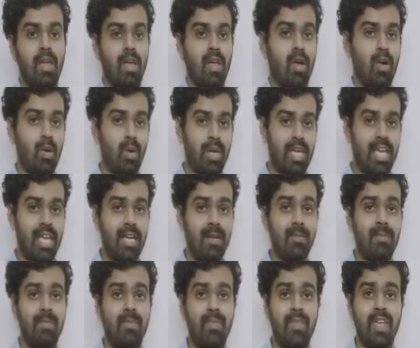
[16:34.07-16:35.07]
Okay,
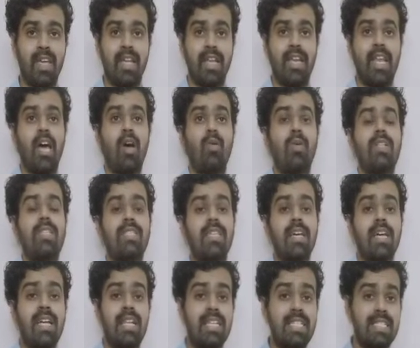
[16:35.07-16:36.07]
now it's a
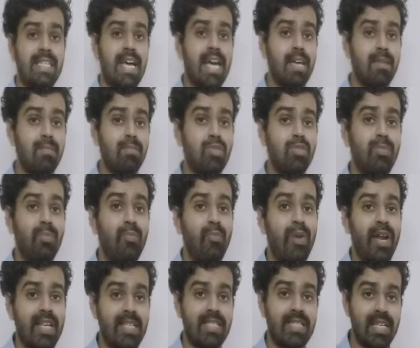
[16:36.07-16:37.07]
time to
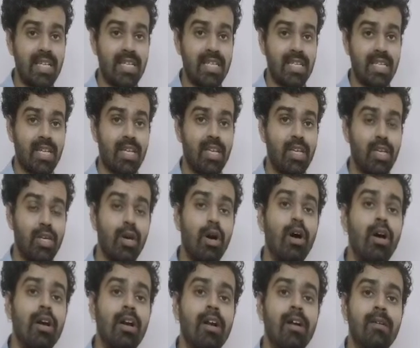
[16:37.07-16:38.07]
present your
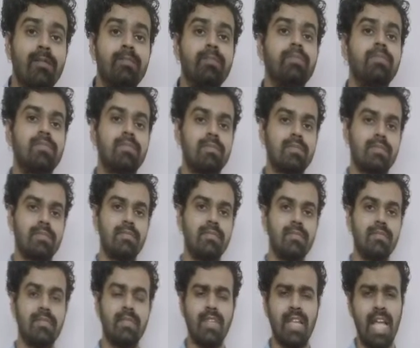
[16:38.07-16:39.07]

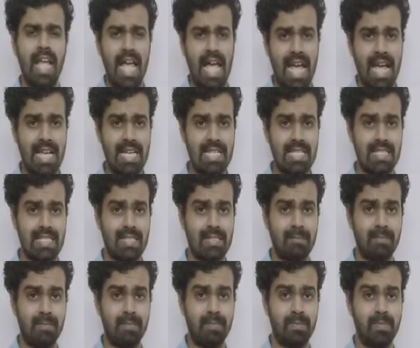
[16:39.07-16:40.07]
answer
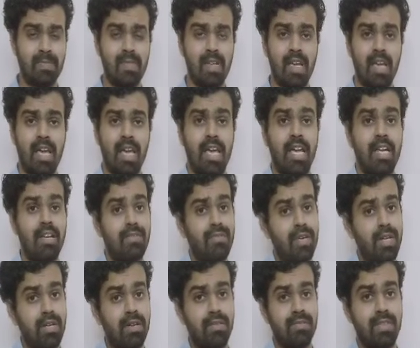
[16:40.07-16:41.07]
in front
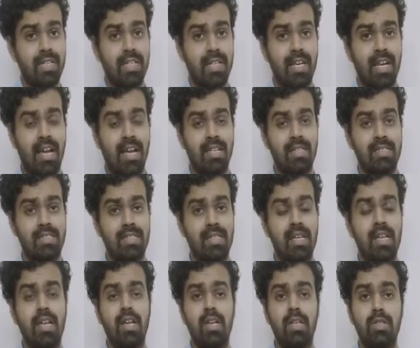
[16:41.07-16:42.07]
of the class.
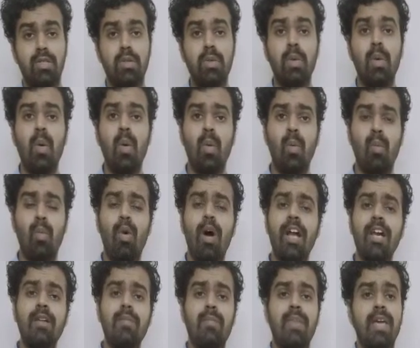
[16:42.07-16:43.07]
So one
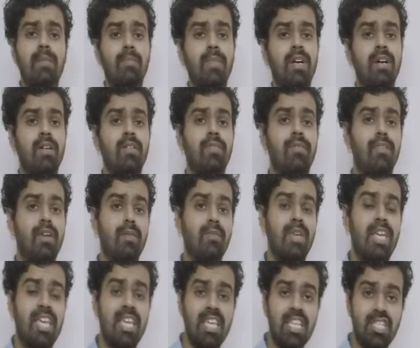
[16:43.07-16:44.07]
member from
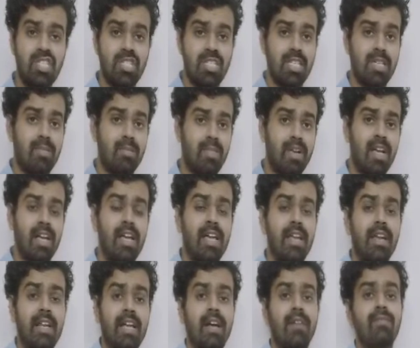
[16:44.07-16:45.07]
each team can
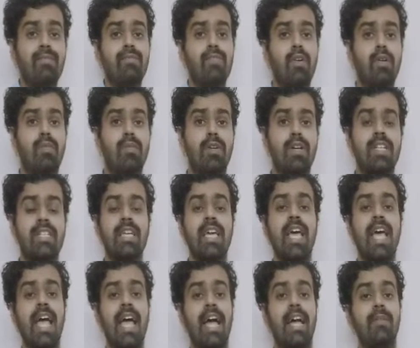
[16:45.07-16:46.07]
come forward
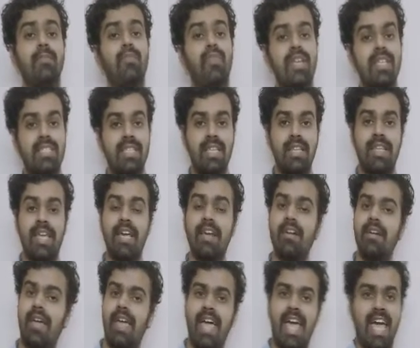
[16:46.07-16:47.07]
and present their
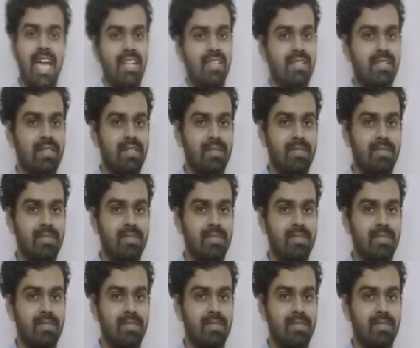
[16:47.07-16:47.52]
answer.